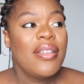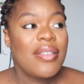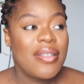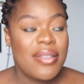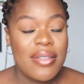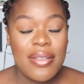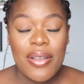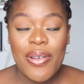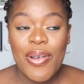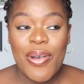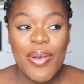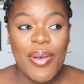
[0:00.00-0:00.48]

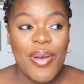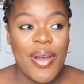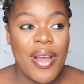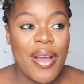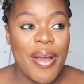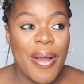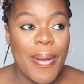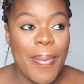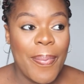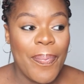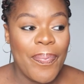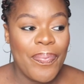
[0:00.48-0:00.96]
So,
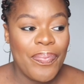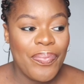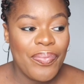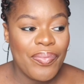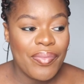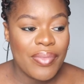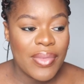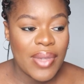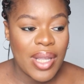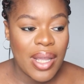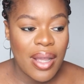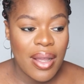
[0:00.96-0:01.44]

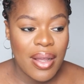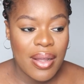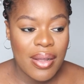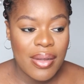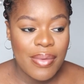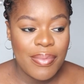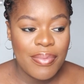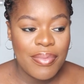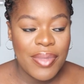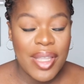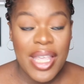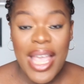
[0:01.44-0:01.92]
um,
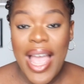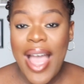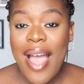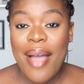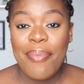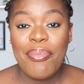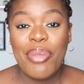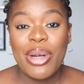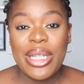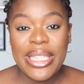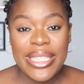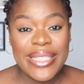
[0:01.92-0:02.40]
um,
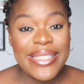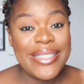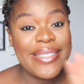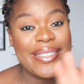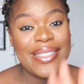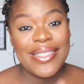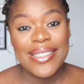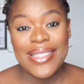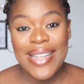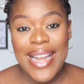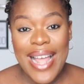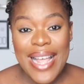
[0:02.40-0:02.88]
yeah, but this
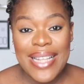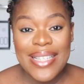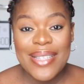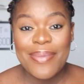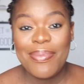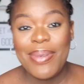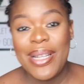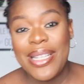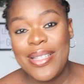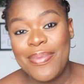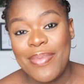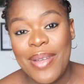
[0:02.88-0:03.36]
is his
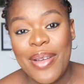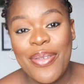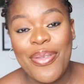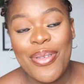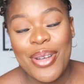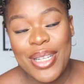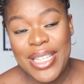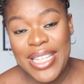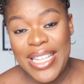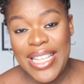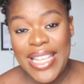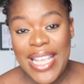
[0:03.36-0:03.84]
last
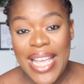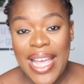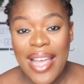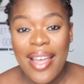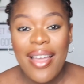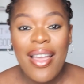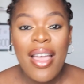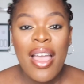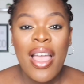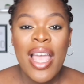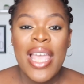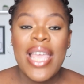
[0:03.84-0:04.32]
placement for the
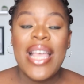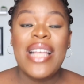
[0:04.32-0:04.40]
year.